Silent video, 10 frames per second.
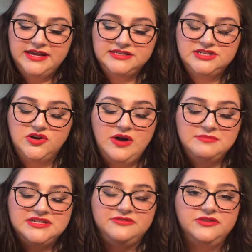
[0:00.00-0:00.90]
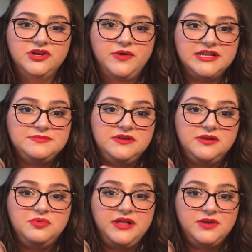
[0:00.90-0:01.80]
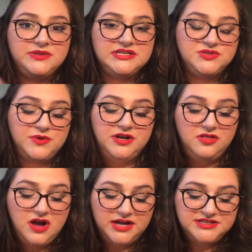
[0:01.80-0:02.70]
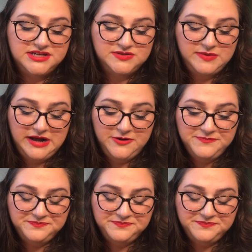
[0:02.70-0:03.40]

So I'm definitely going to be playing with this one a lot as well.